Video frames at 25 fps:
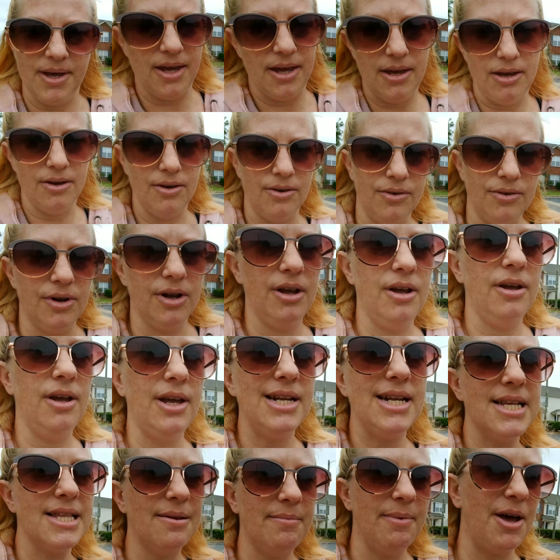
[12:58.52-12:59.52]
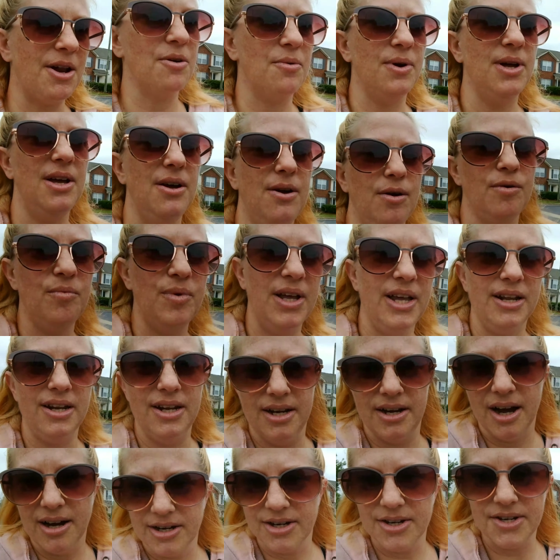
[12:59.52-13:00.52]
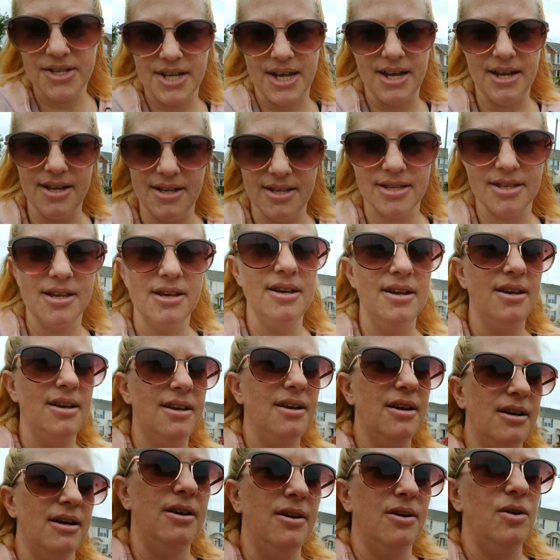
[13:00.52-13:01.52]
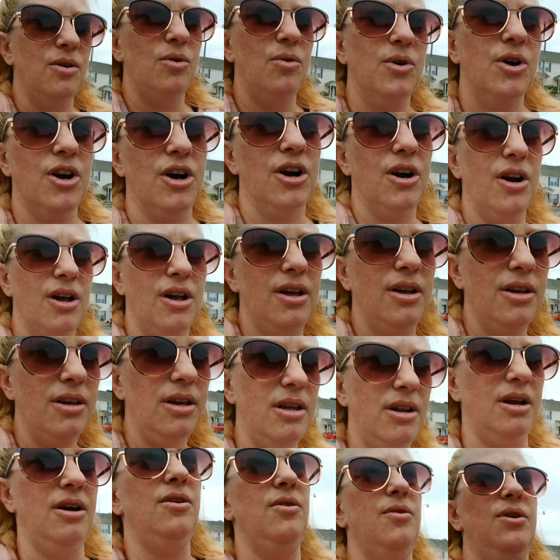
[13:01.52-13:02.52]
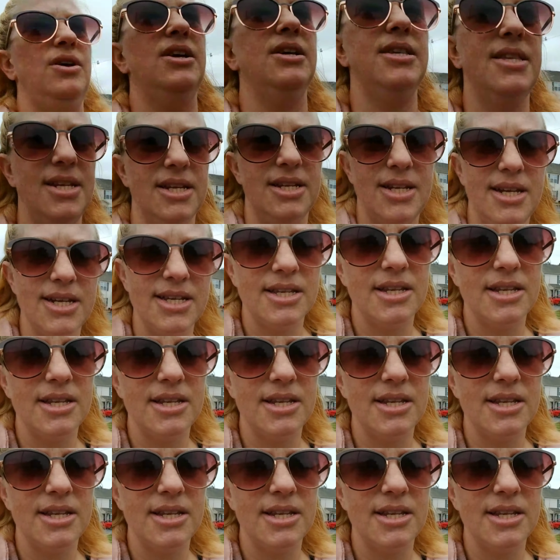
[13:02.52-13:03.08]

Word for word: body can be healed. It doesn't matter what, what any doctor says, or, you know,